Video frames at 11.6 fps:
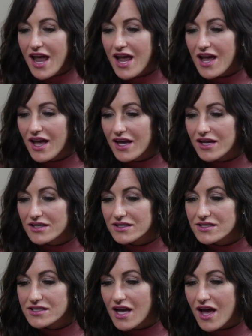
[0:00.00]

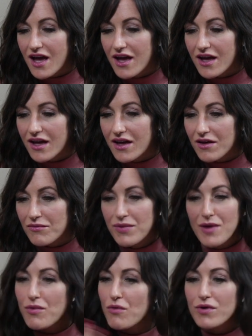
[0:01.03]
And
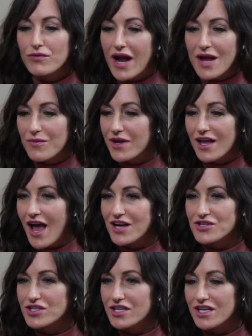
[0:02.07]
people would write me,
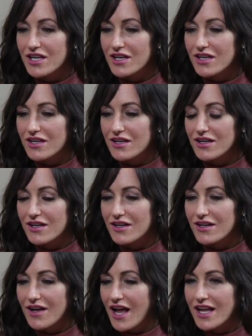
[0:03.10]
actually,
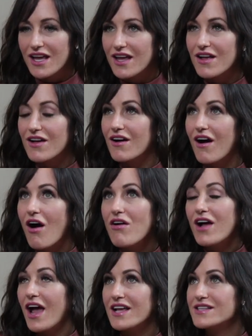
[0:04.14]
I get
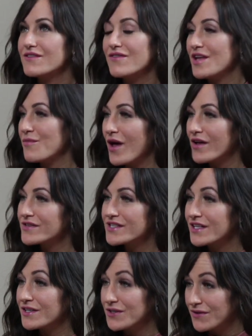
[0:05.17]
all kinds of emails
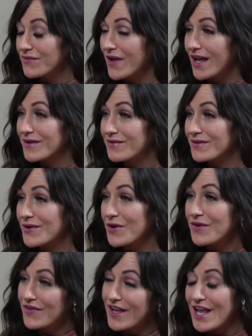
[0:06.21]
and
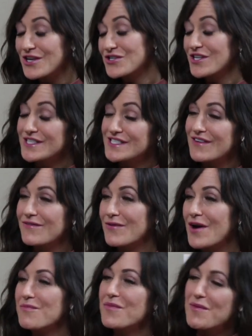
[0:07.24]
notifications of
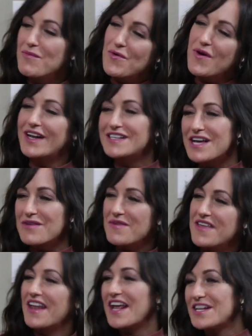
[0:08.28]
what people want to tell
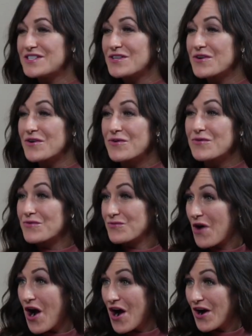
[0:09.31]
me that I do
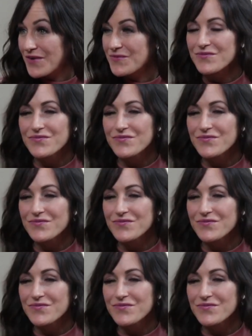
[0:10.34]
wrong.